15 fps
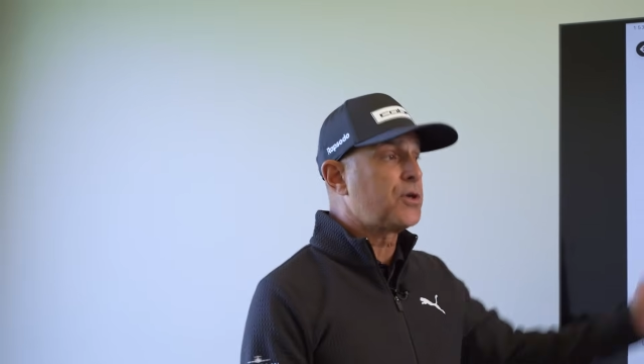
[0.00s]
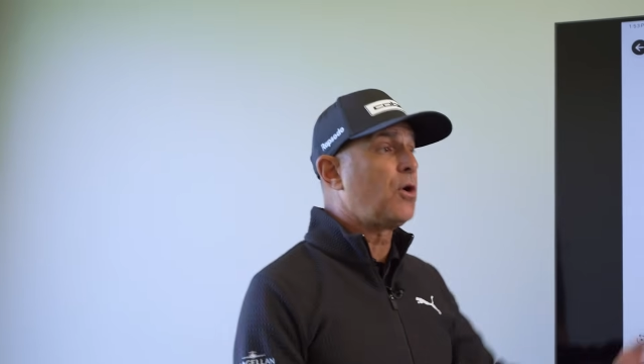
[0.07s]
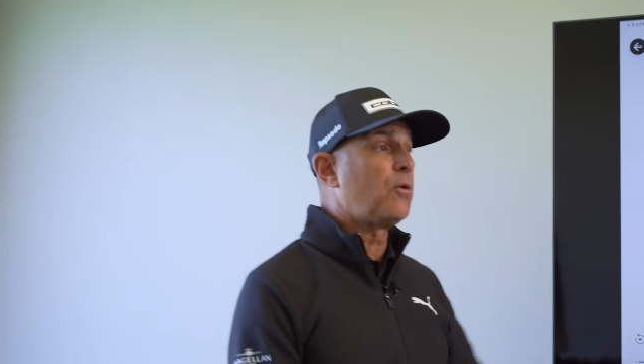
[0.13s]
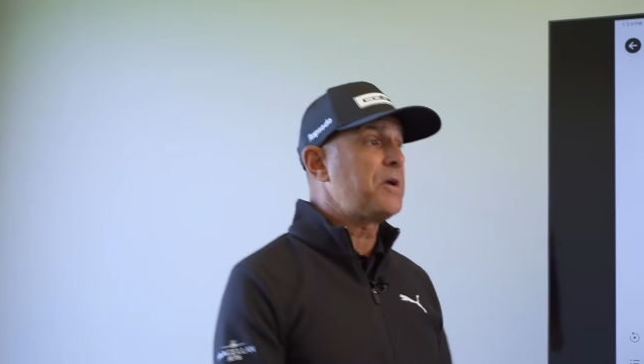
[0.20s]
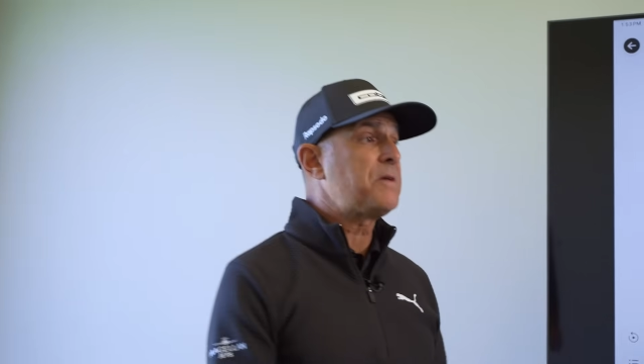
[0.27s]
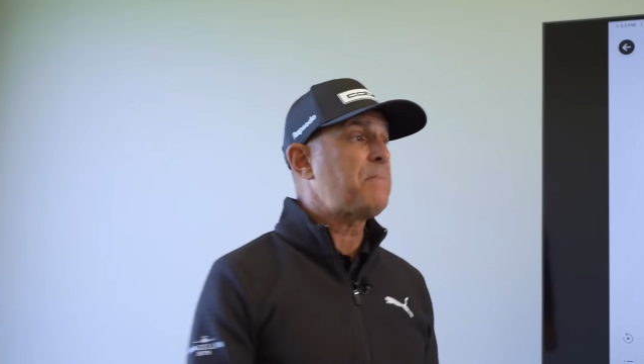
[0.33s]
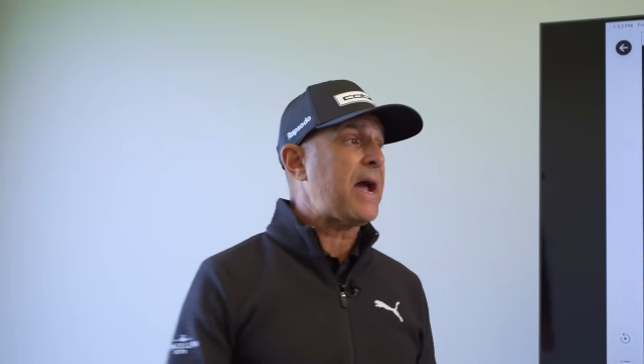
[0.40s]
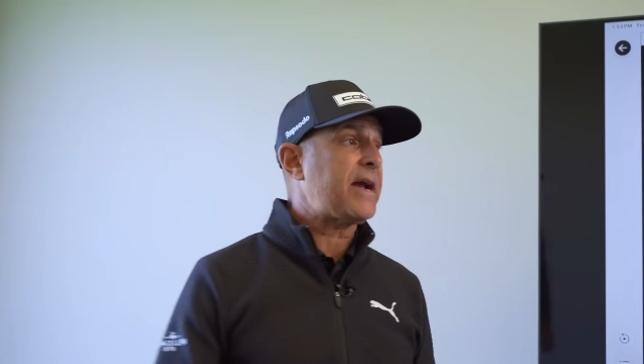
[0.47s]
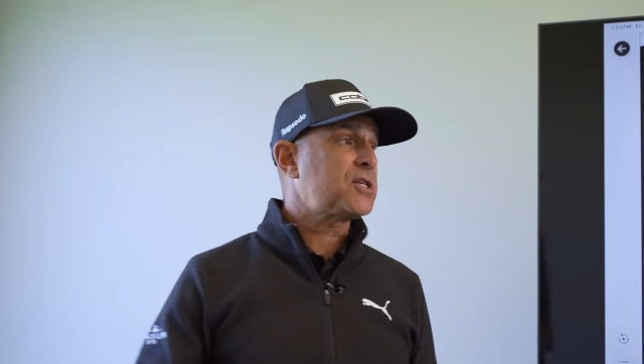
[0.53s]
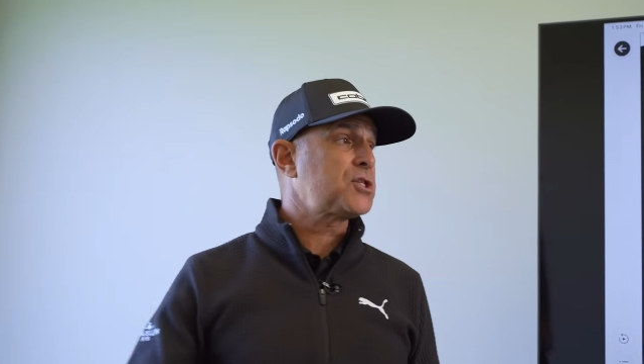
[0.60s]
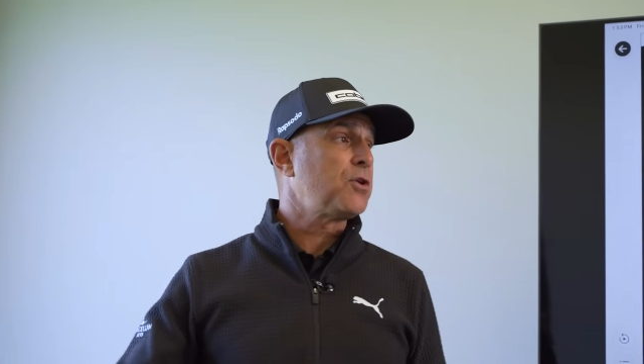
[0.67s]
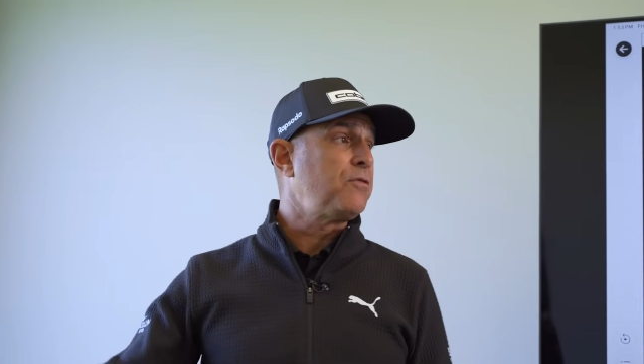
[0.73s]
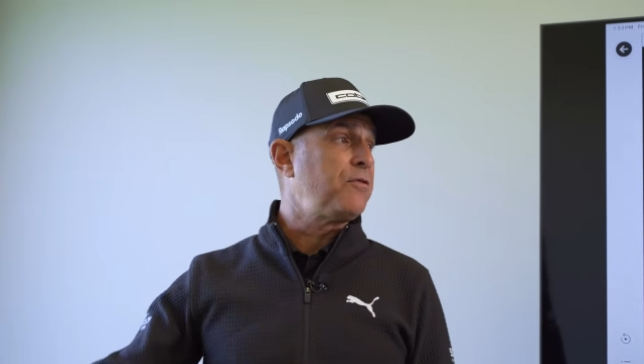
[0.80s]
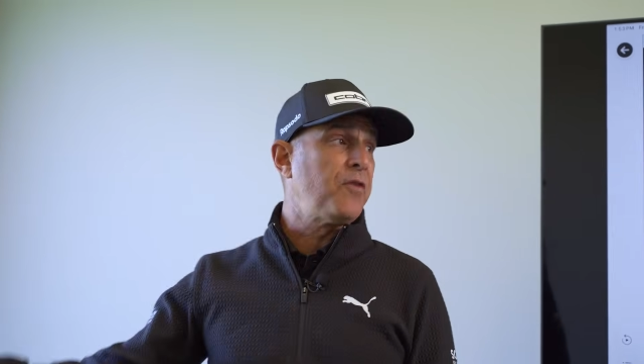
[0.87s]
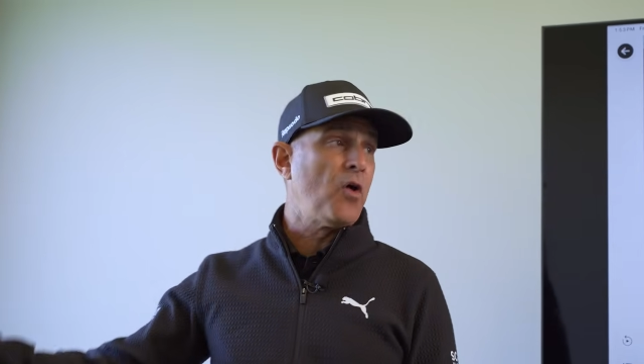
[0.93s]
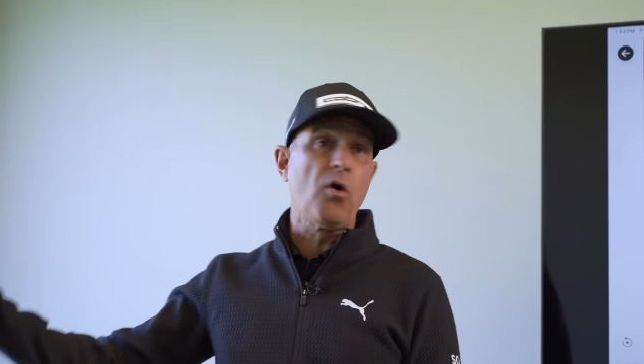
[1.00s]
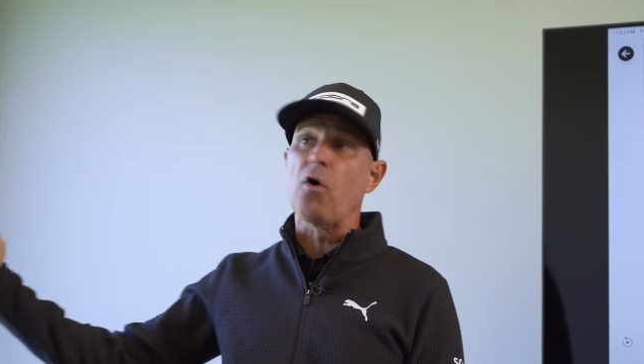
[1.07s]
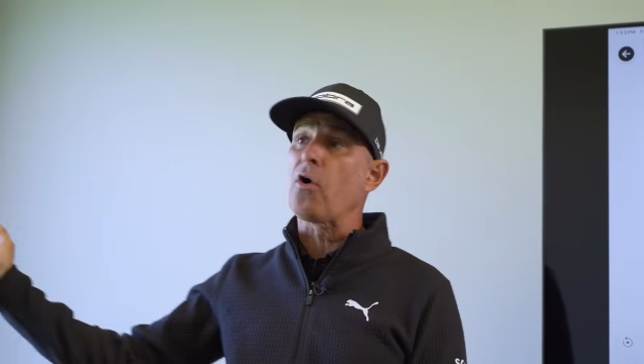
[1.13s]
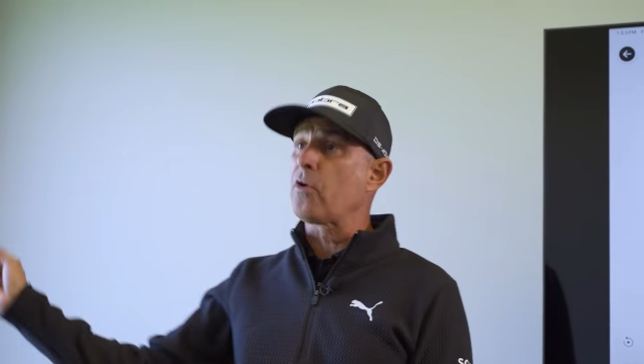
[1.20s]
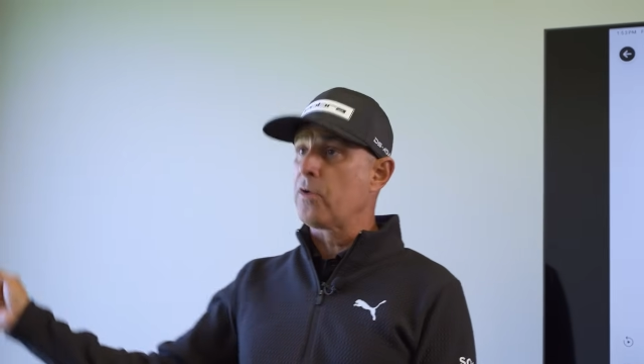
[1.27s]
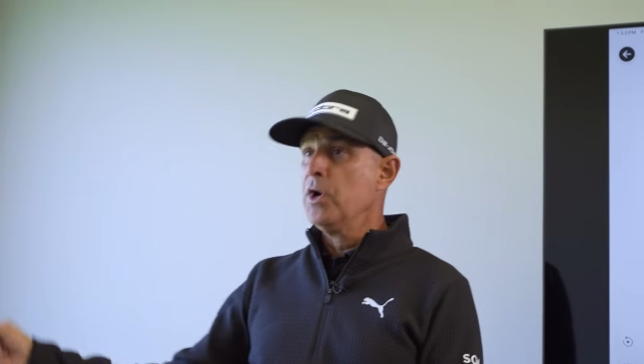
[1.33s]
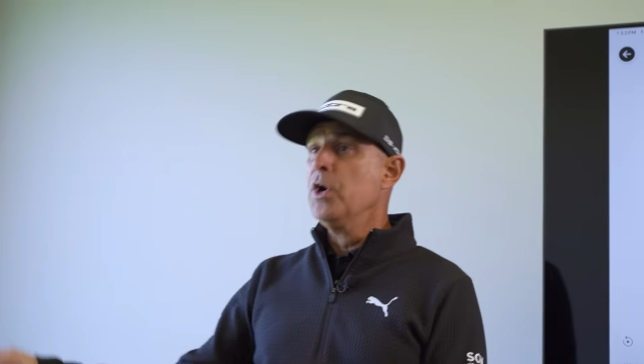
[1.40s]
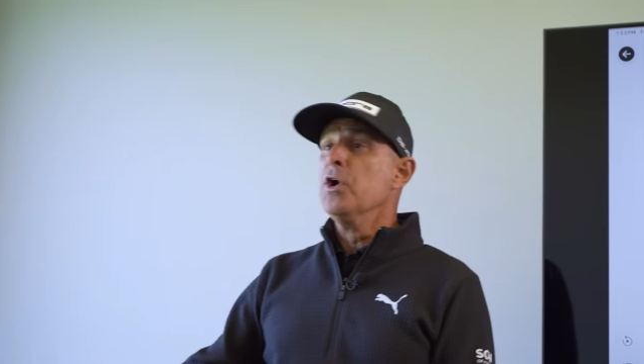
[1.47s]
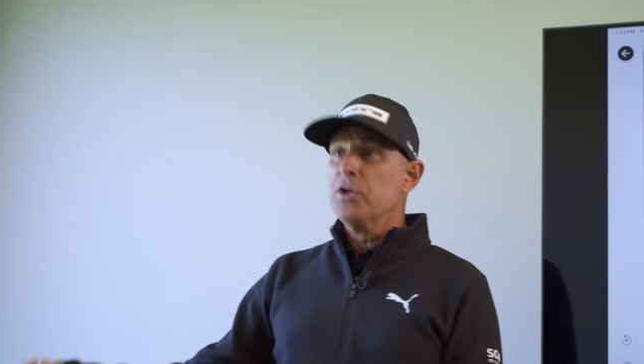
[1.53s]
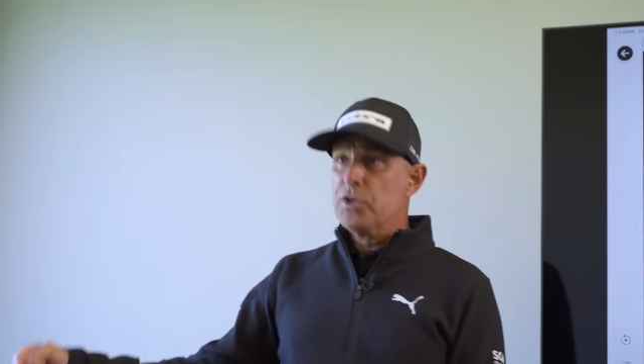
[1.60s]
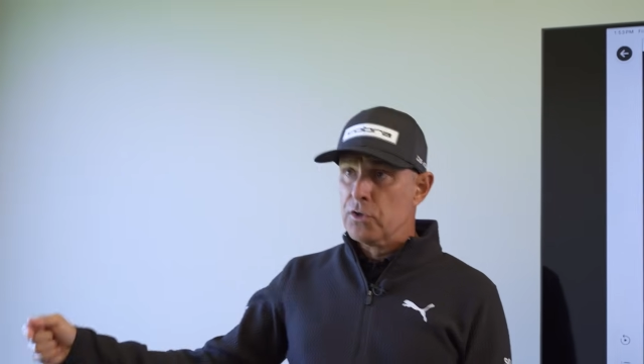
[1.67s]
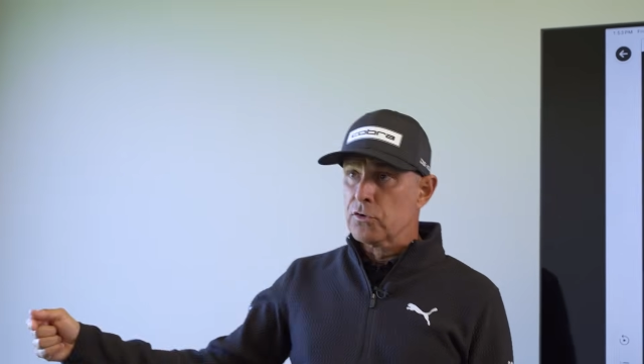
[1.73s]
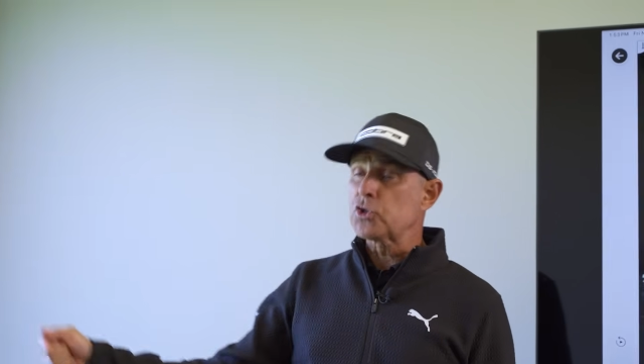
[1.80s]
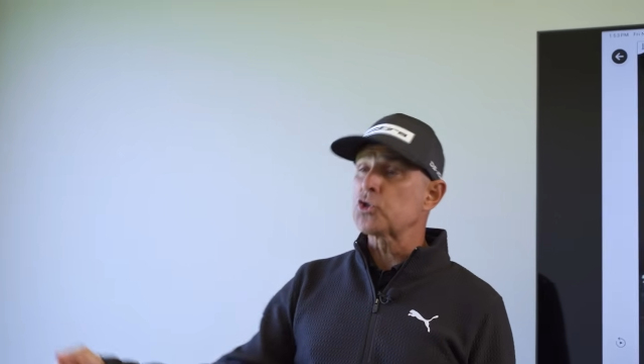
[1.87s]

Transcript: going back so far, you're